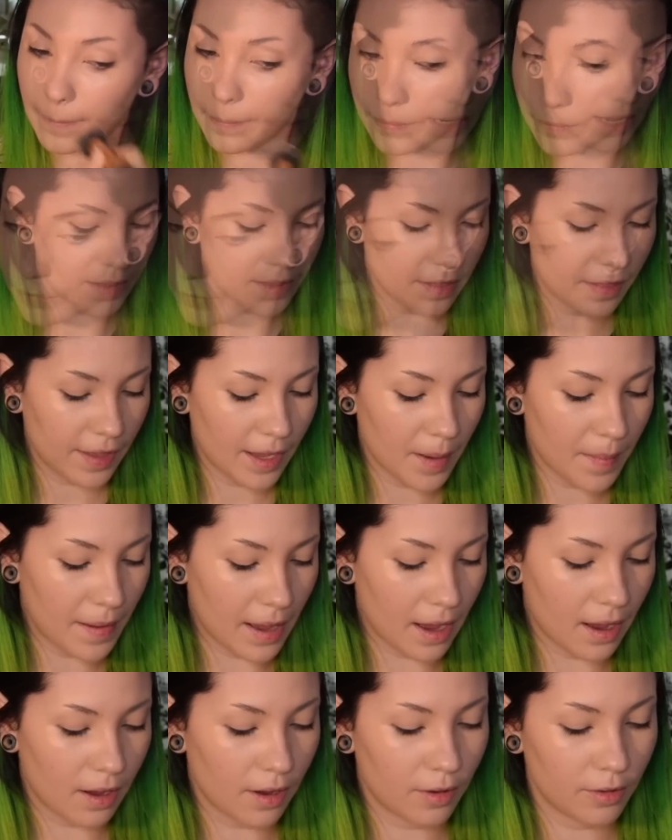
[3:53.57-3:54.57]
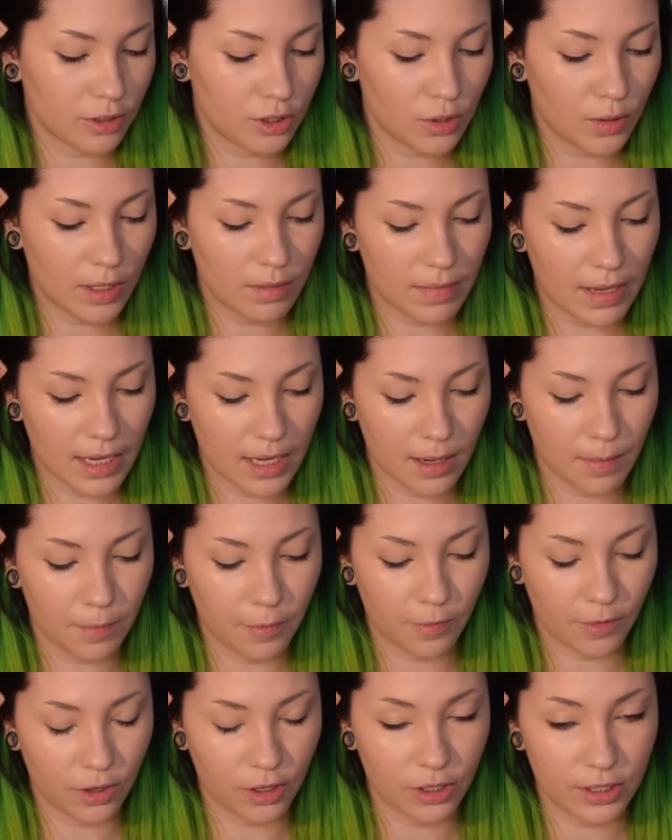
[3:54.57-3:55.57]
Now, the thing about doing makeup
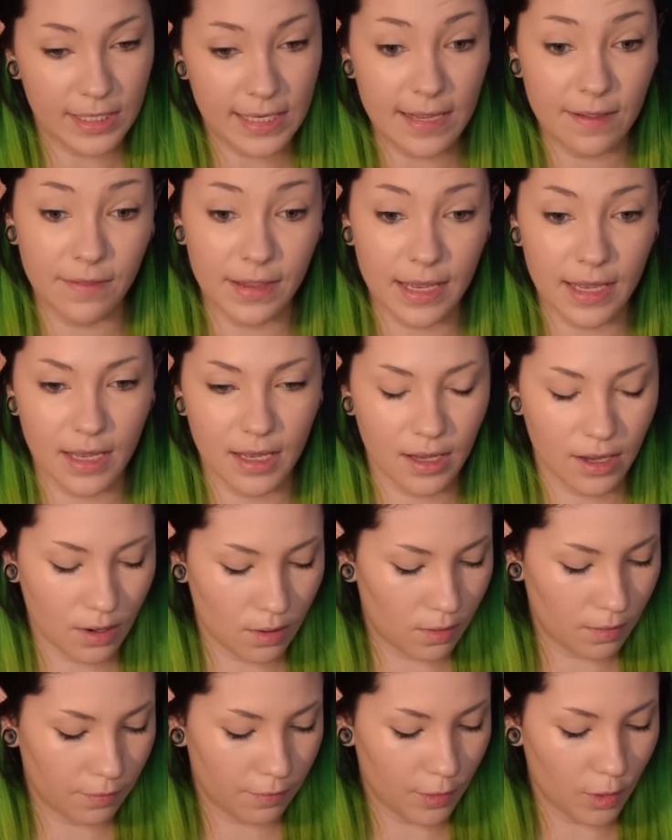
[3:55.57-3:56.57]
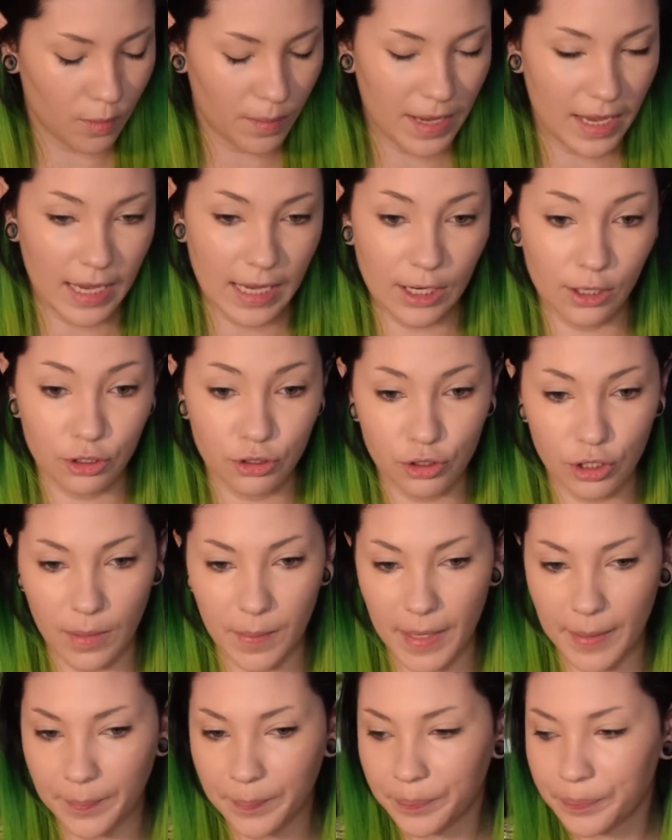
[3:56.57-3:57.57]
for TV or filming or
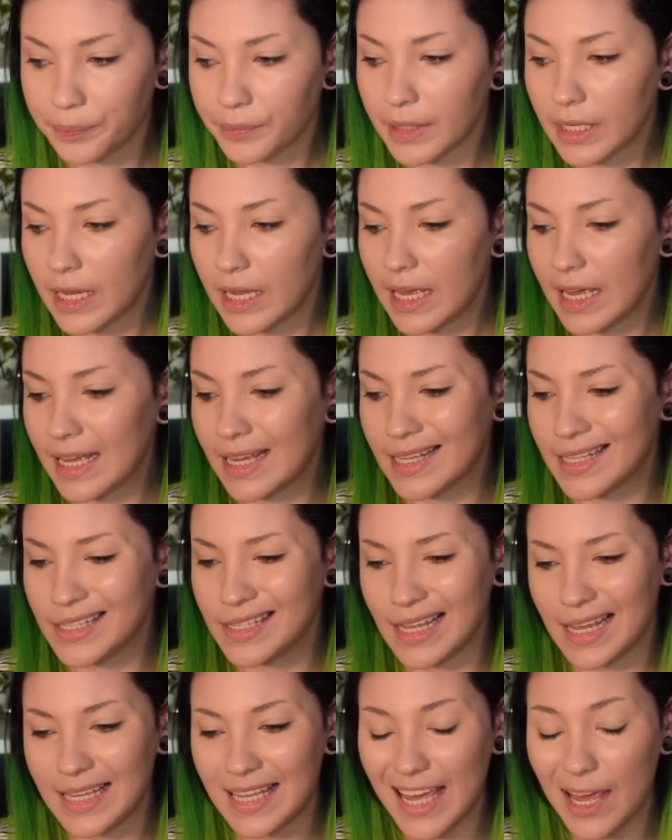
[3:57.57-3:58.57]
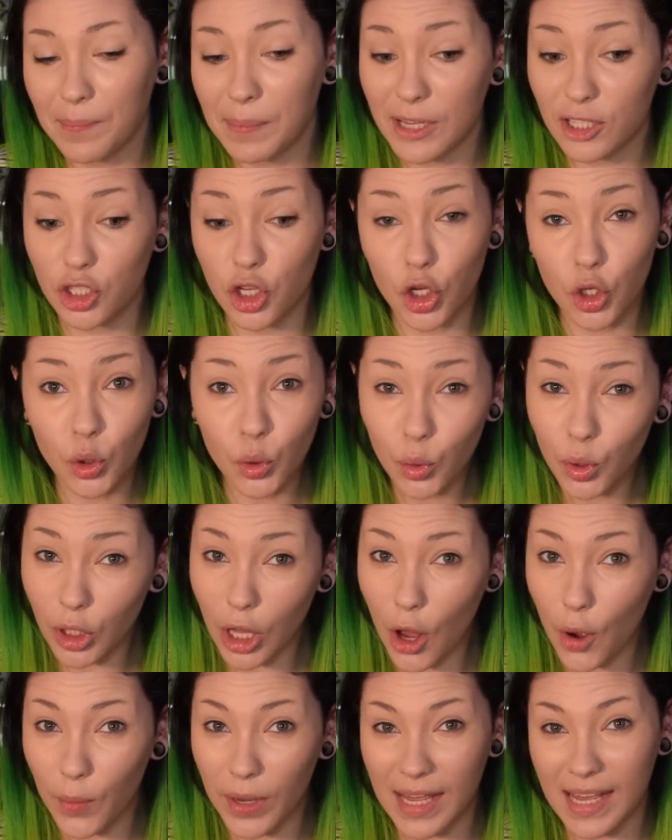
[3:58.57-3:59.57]
streaming is it can't be too
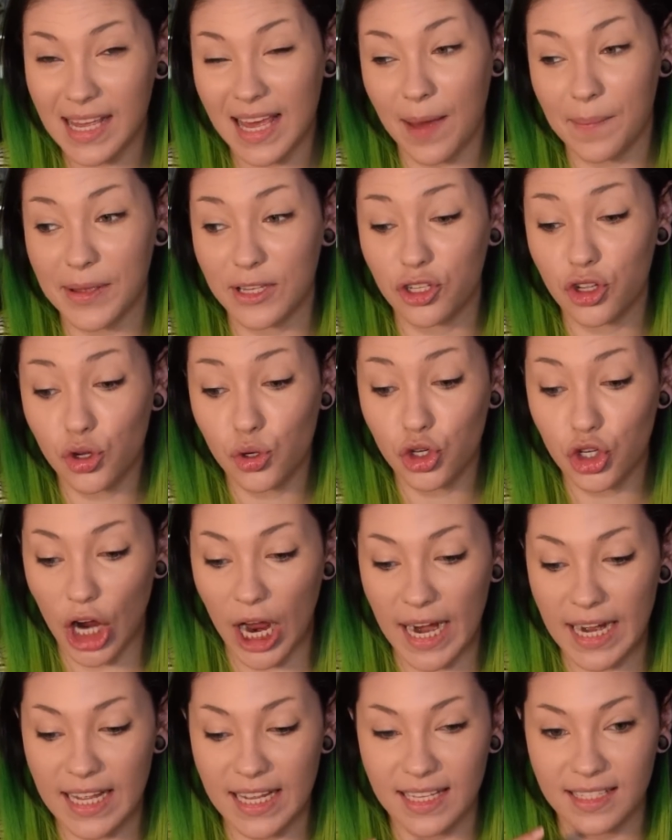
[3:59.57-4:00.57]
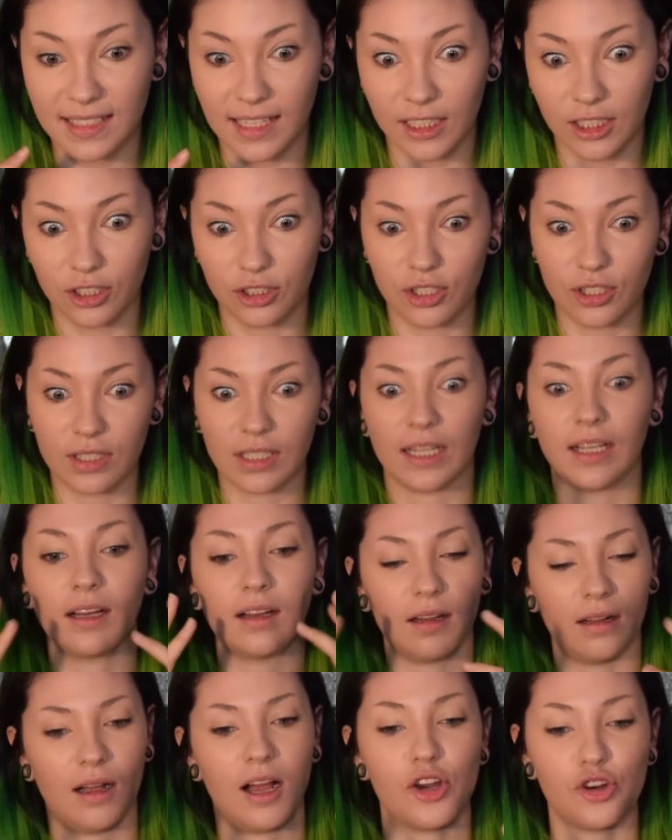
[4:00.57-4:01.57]
glowy, it can't be too shiny because then you're just like
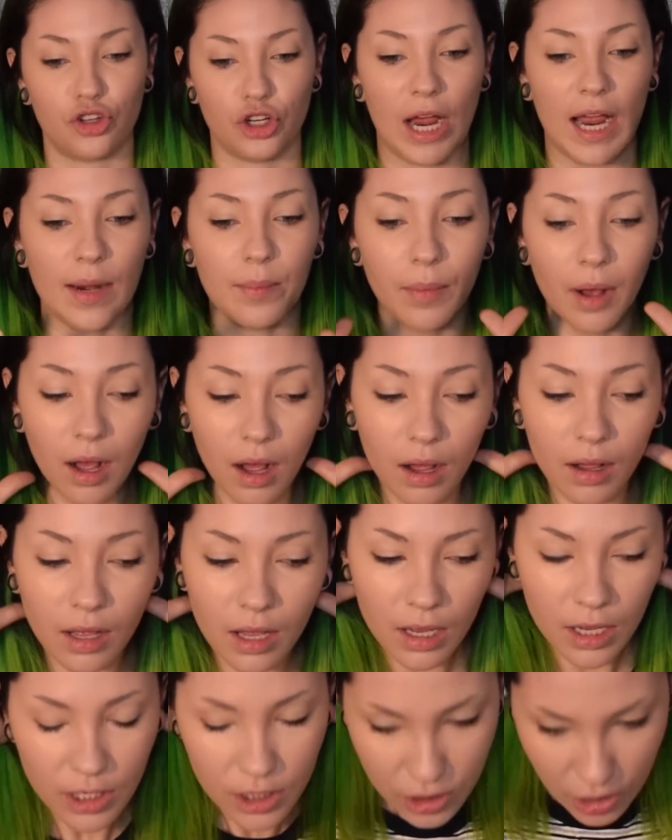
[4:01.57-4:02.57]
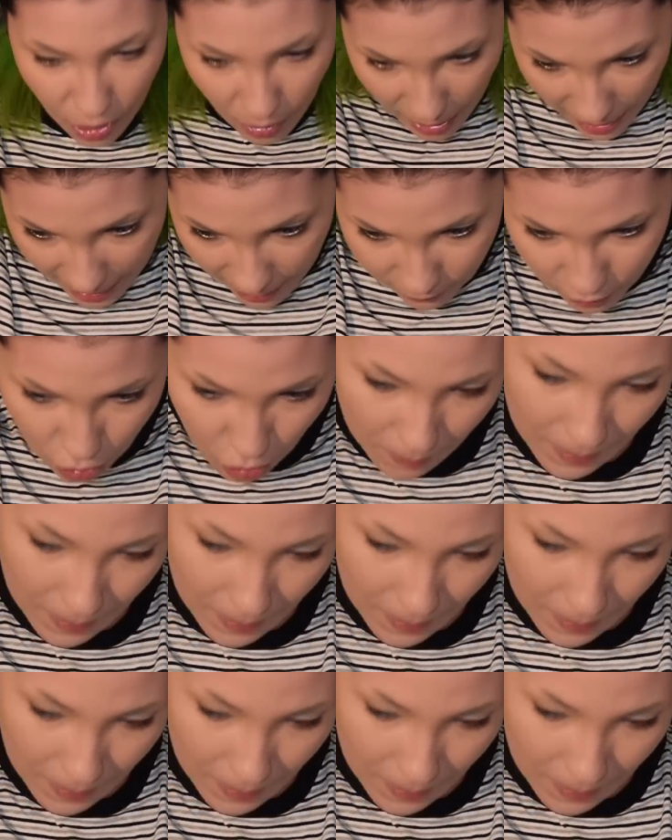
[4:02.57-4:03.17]
a shine ball. So I have two